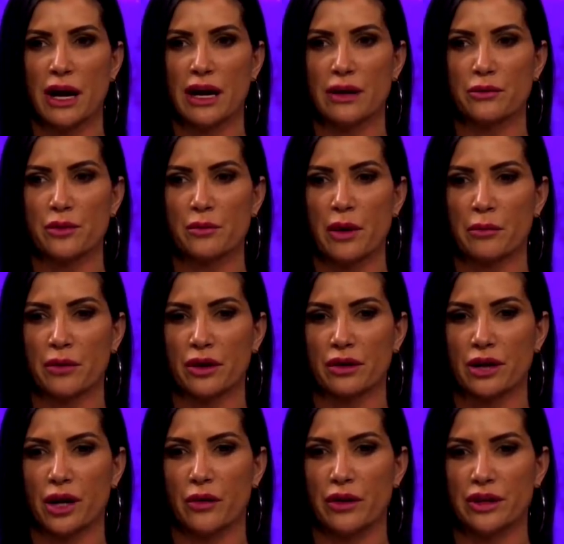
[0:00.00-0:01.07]
I
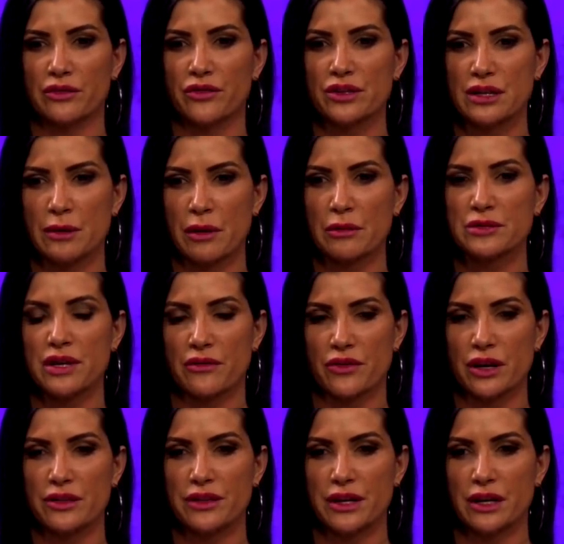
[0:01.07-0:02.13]
remember the first time I was ever
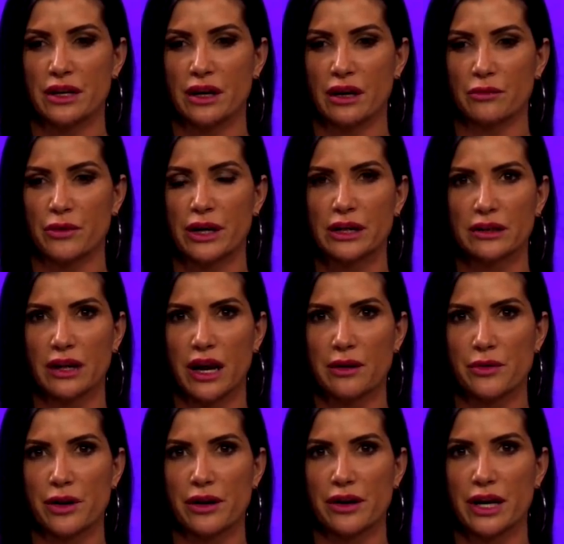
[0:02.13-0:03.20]
at the Reagan
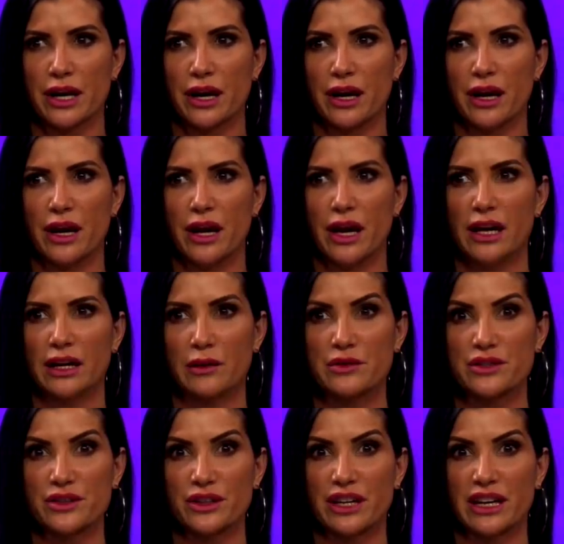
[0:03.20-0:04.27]
Library, and I
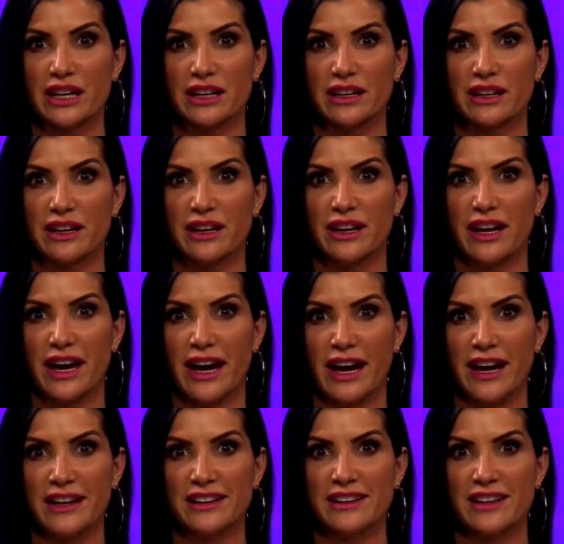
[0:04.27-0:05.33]
was looking
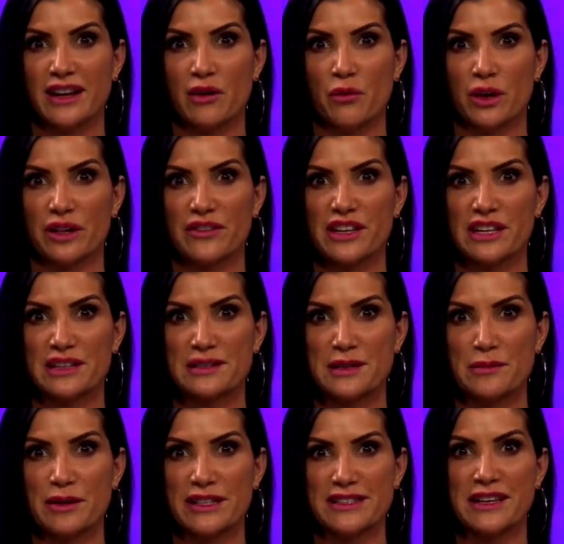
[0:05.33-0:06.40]
at one of the
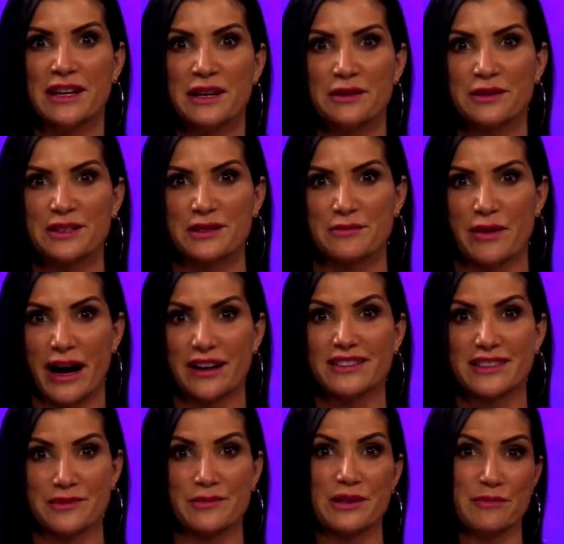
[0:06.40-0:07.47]
exhibits, and it was
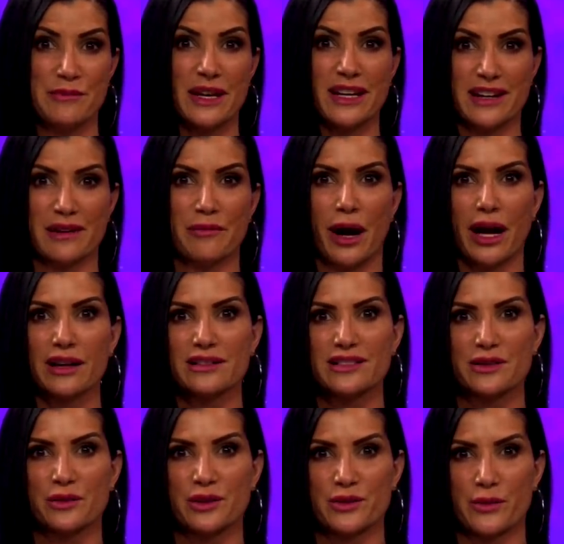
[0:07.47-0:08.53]
about some of the media bias
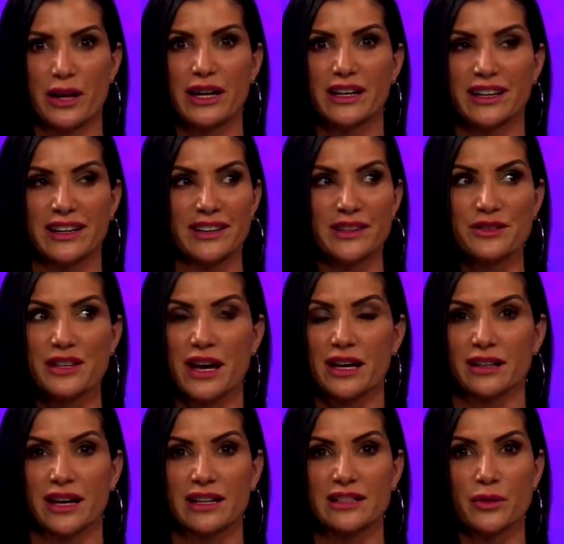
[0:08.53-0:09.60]
towards Reagan, and those
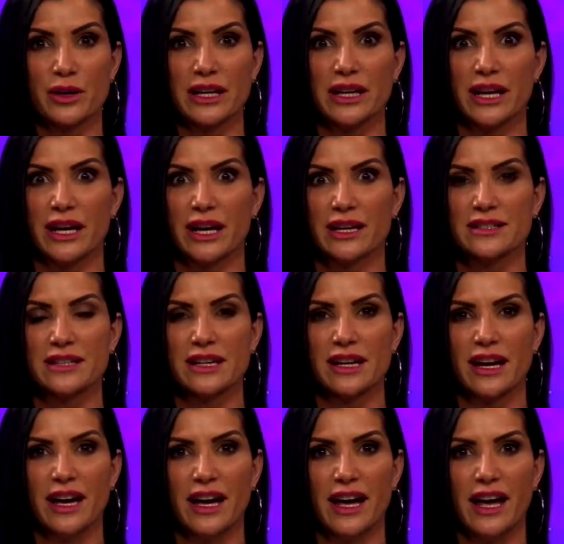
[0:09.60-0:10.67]
headlines were
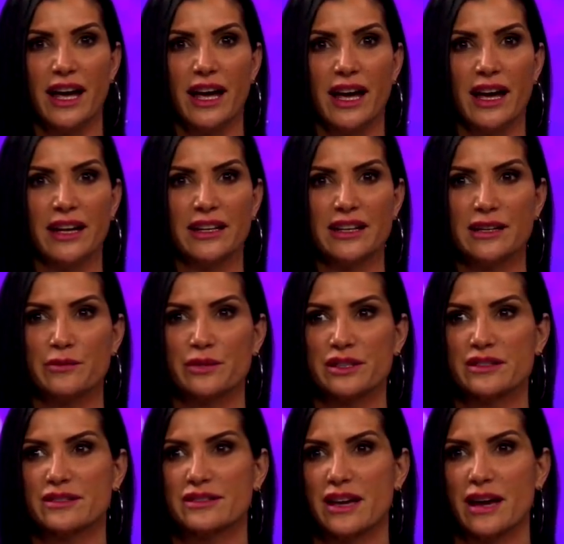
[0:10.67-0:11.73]
nasty. And he
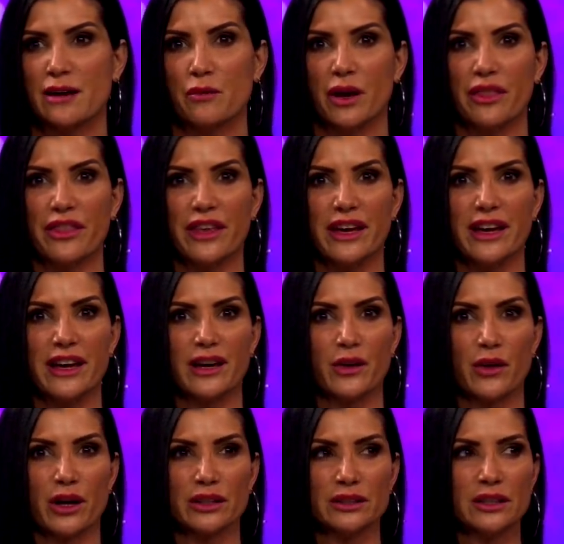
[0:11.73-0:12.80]
would say one
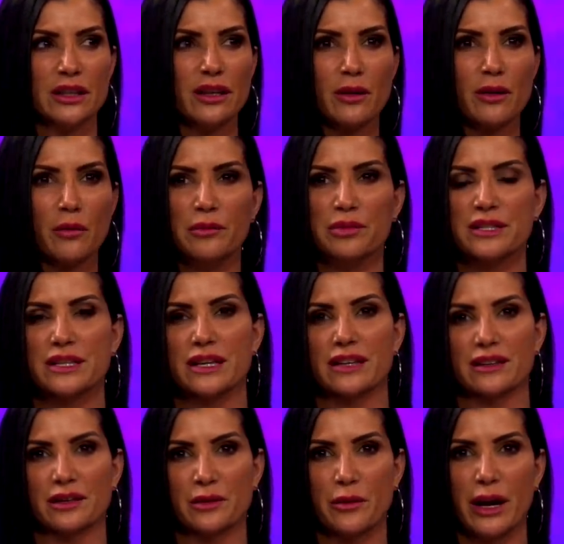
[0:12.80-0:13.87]
thing or look one
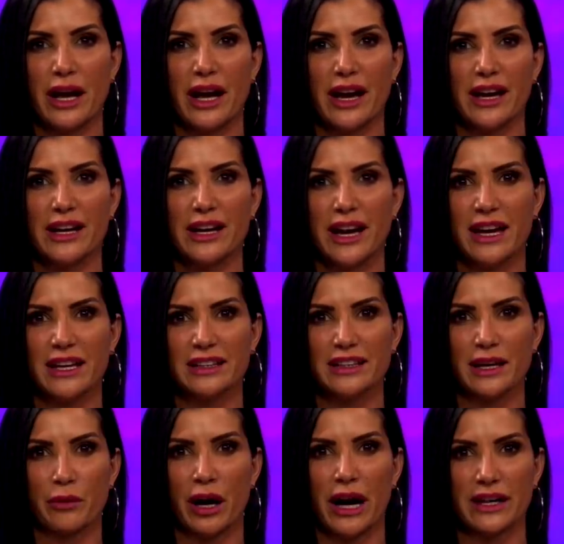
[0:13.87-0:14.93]
particular way,
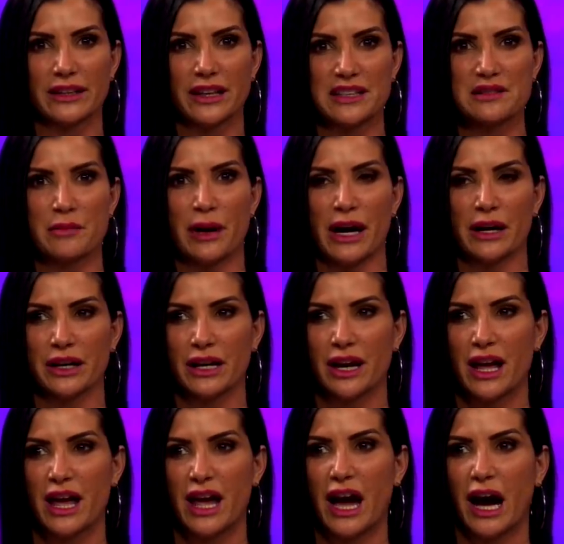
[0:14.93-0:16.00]
and there were headlines about
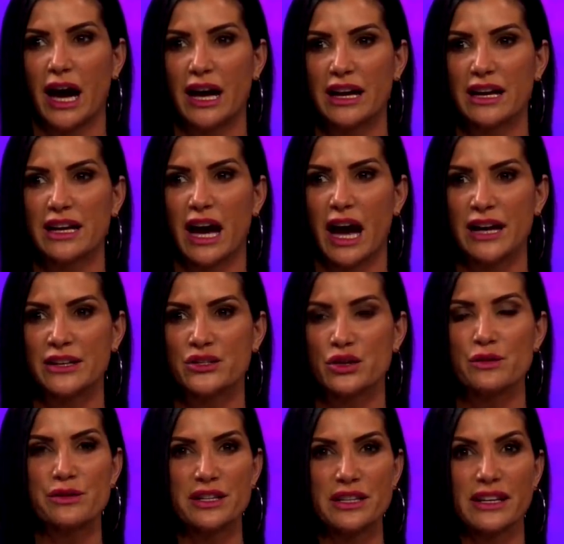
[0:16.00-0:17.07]
it. I
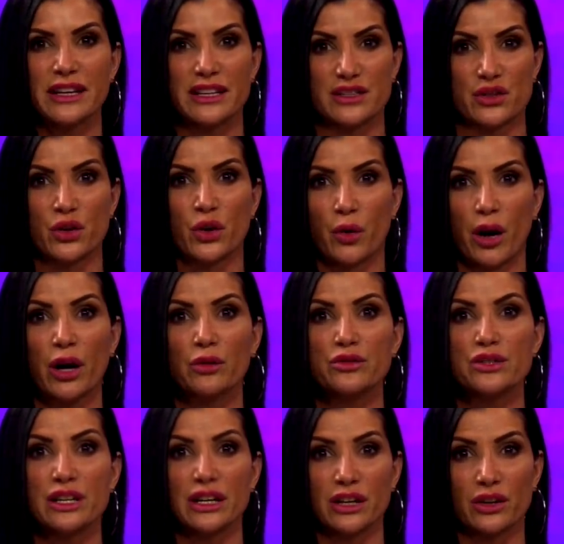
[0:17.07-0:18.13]
do think that it's
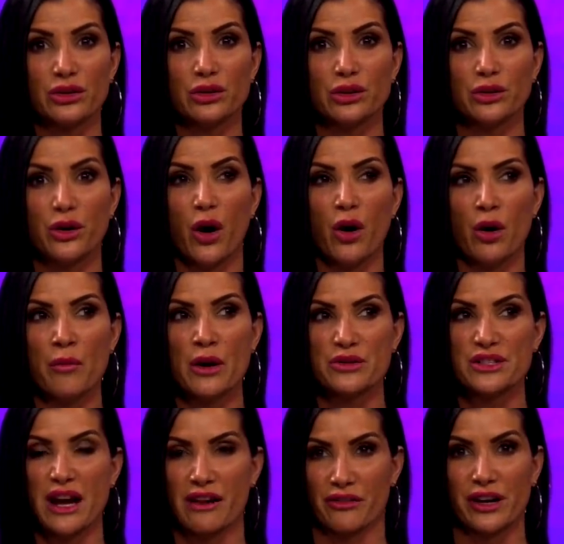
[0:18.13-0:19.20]
grown to include
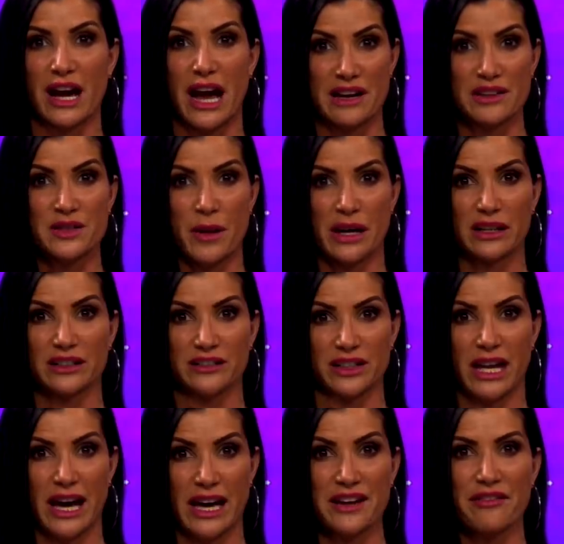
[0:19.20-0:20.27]
almost every aspect
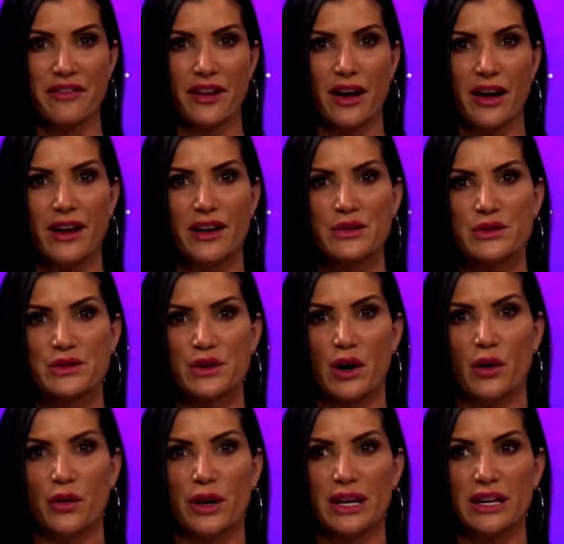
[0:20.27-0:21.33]
of life.
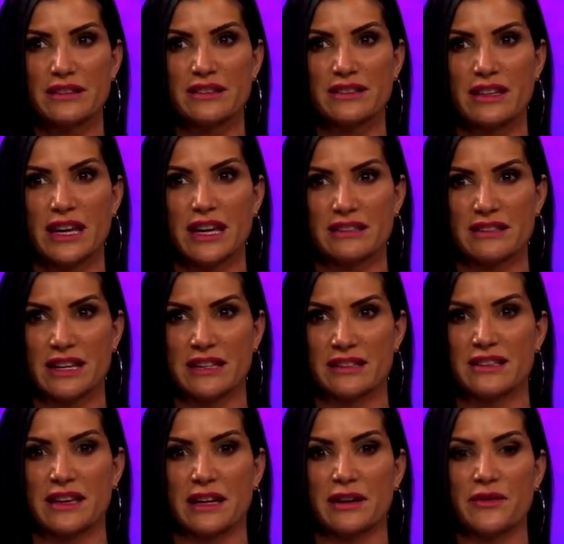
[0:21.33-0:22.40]
So it's
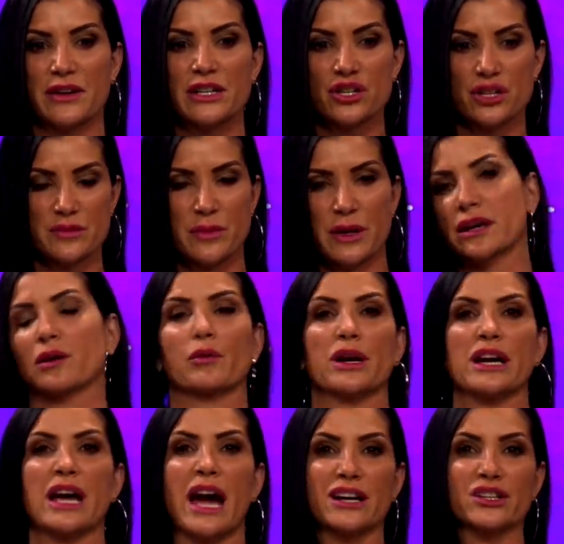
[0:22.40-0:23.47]
instead of it just being a
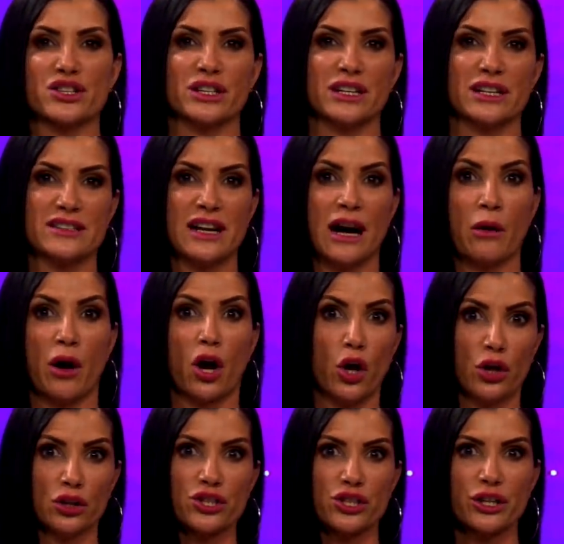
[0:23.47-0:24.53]
reaction, it's now a
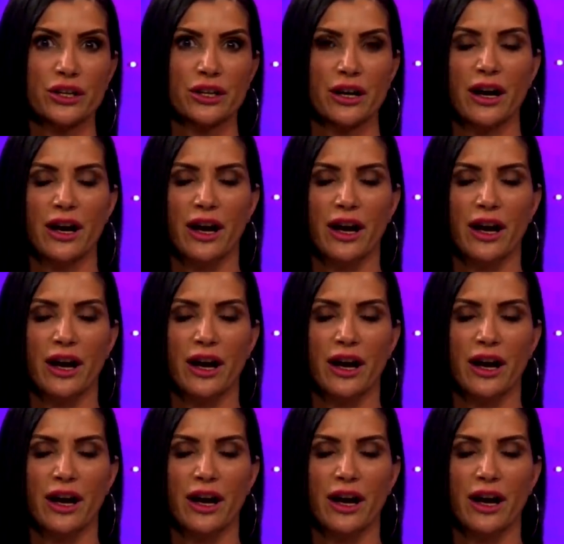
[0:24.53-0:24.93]
culture.